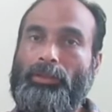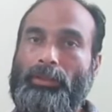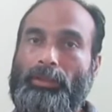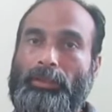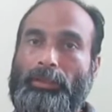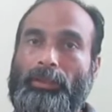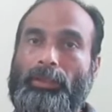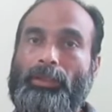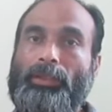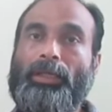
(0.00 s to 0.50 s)

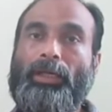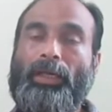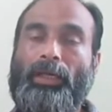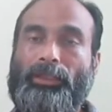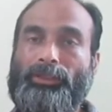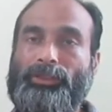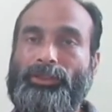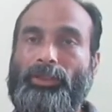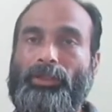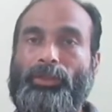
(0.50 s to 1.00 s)
a
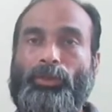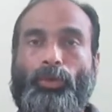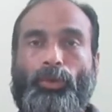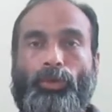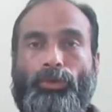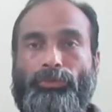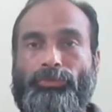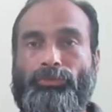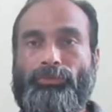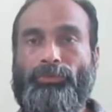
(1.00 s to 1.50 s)
collection
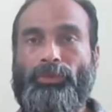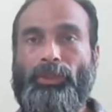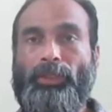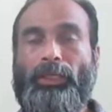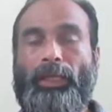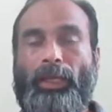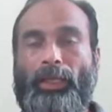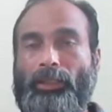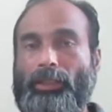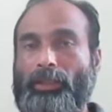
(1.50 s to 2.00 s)
of
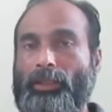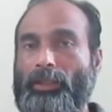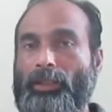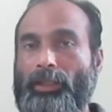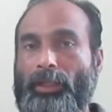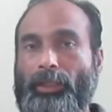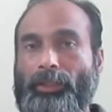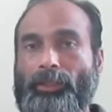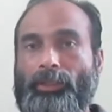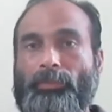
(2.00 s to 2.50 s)

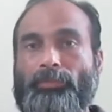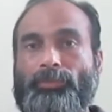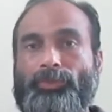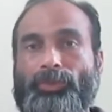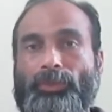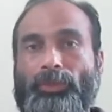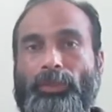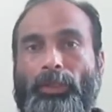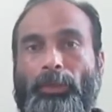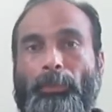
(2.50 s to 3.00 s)
data
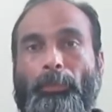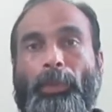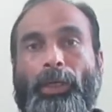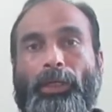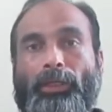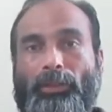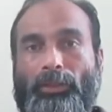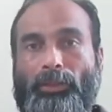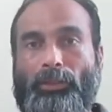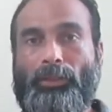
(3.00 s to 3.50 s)
items,
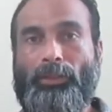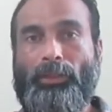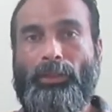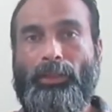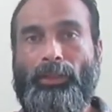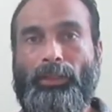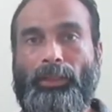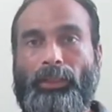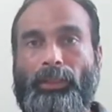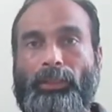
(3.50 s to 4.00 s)
but
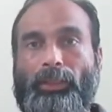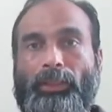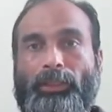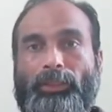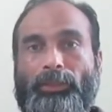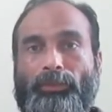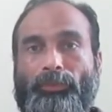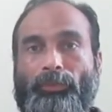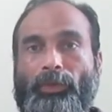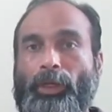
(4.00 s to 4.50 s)
it
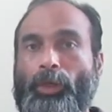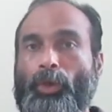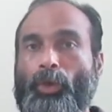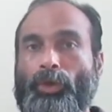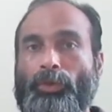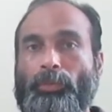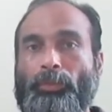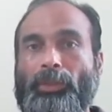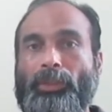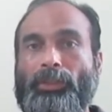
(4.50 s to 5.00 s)
will
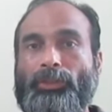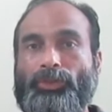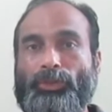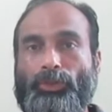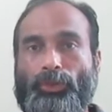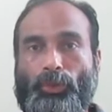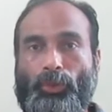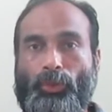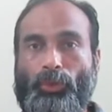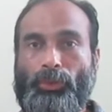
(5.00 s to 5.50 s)
not be
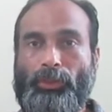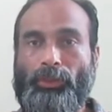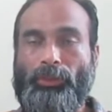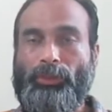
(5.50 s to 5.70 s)
stored.